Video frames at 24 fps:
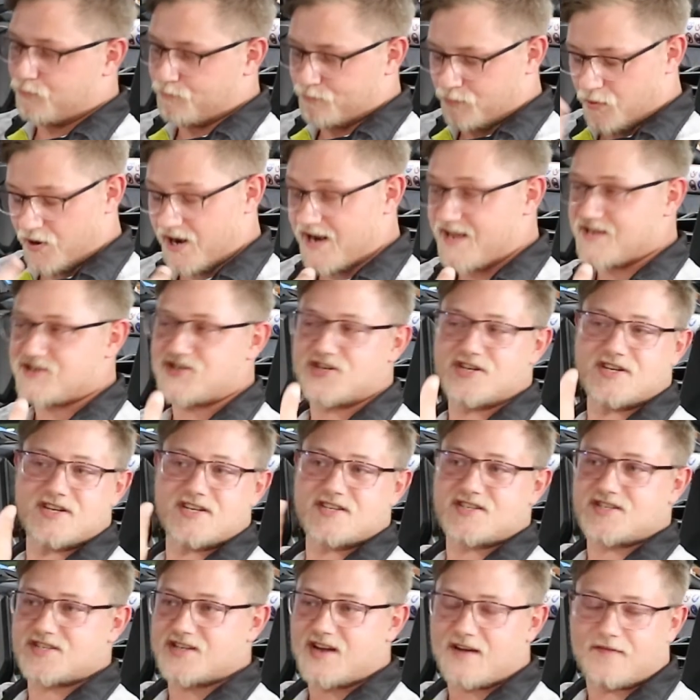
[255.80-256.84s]

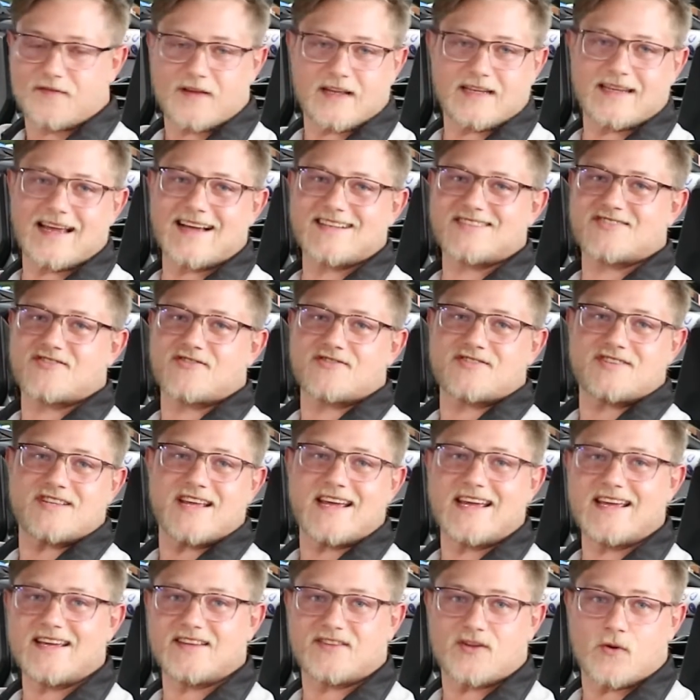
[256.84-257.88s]
branches, stuff like that starts to
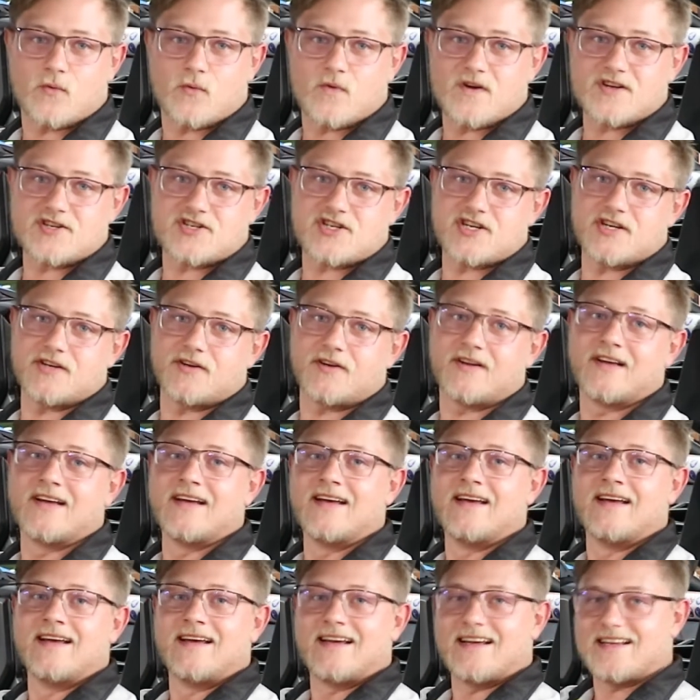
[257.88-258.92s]
hit the windshield,
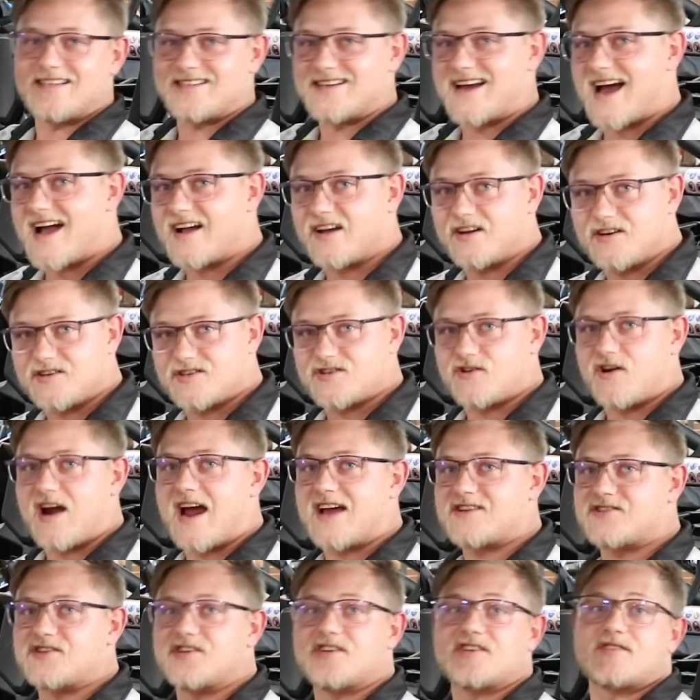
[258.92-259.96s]
it's not gonna
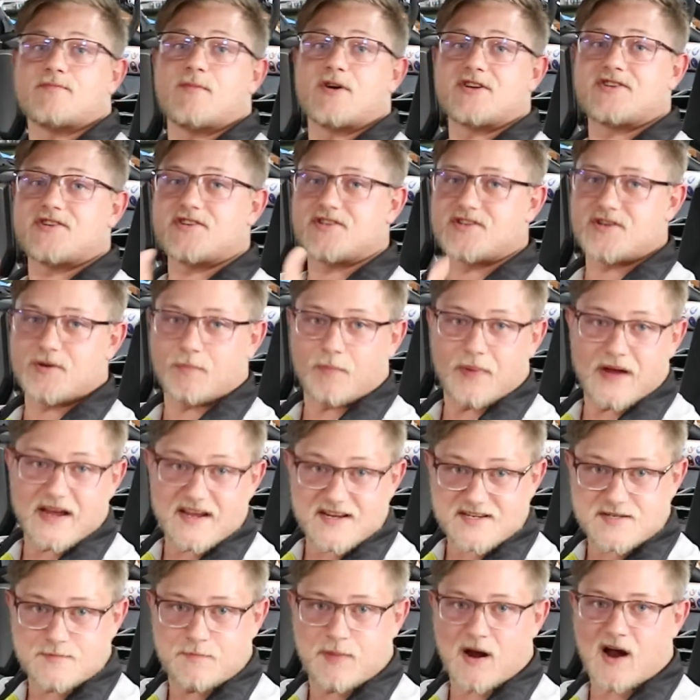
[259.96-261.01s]
scratch it as much as your
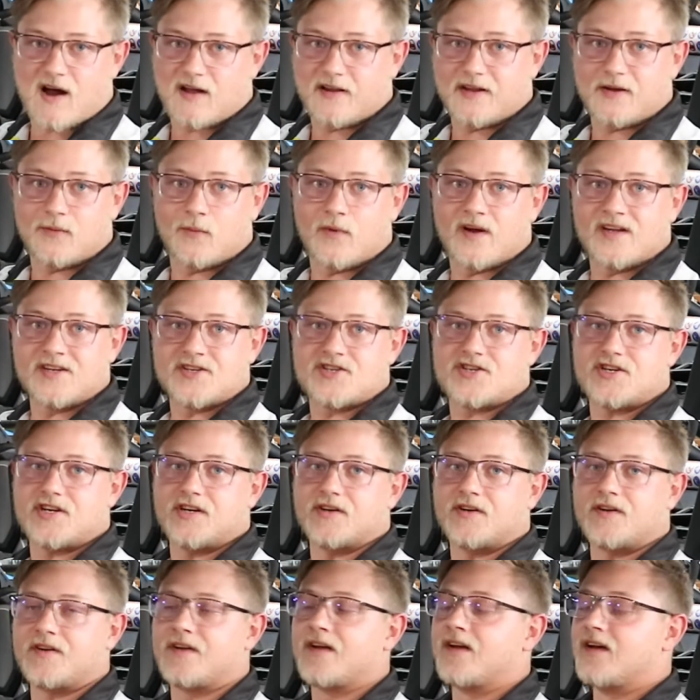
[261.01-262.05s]
base poly
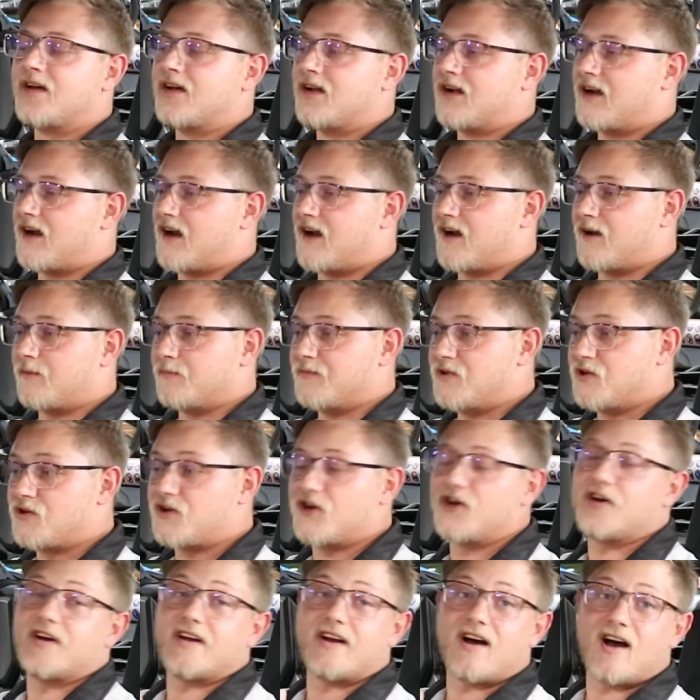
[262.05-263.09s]
windshield. You
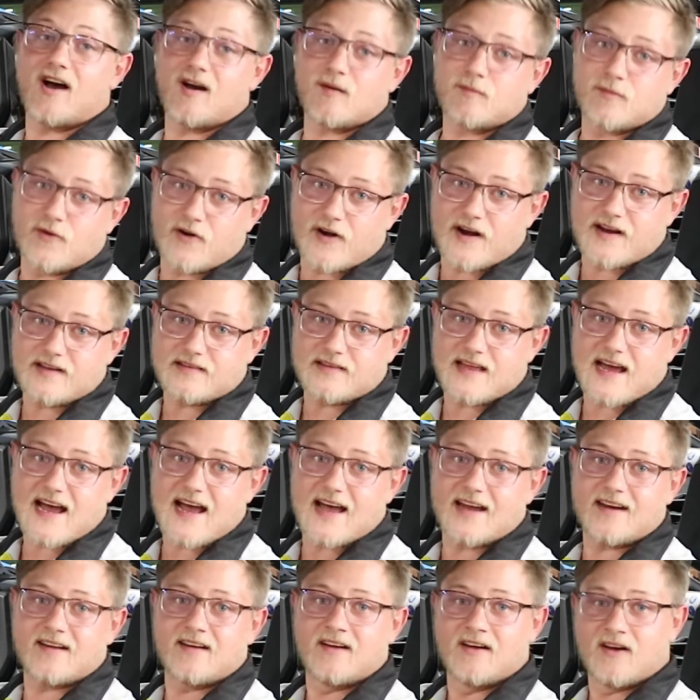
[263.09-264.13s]
could upgrade
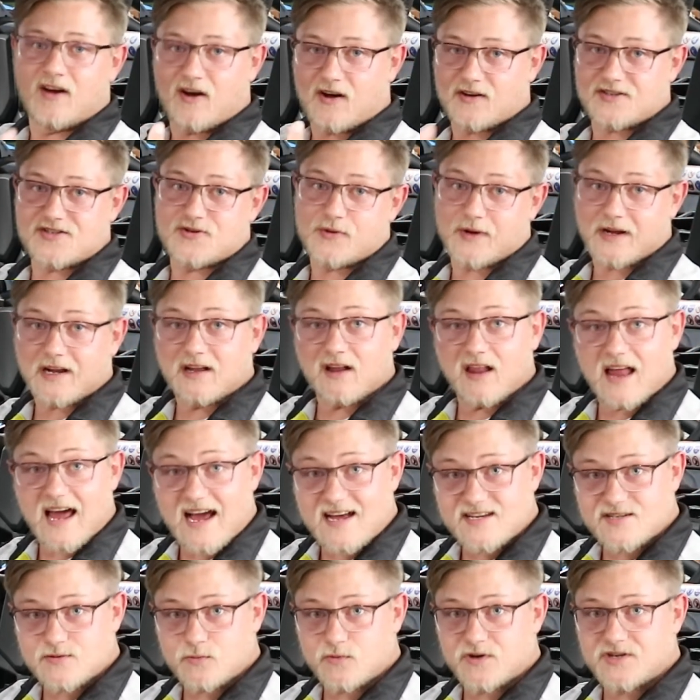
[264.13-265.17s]
that onto a
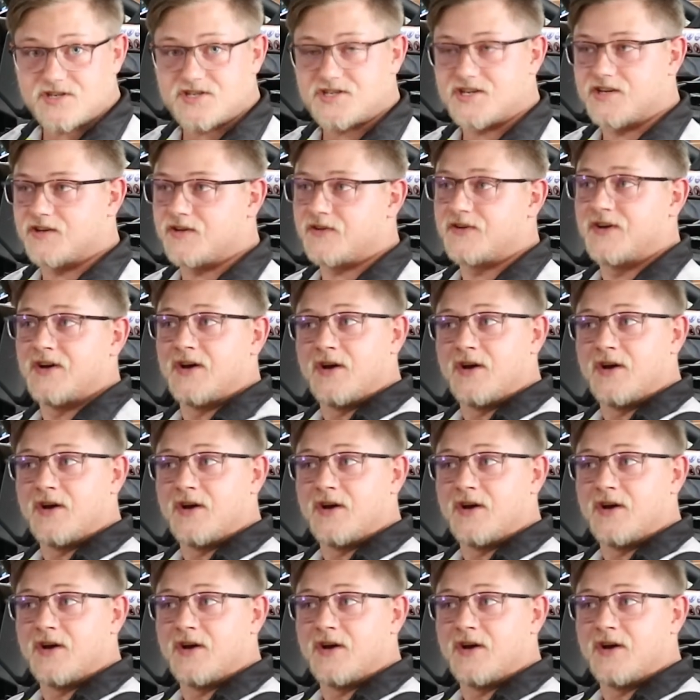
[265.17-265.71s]
glass windshield.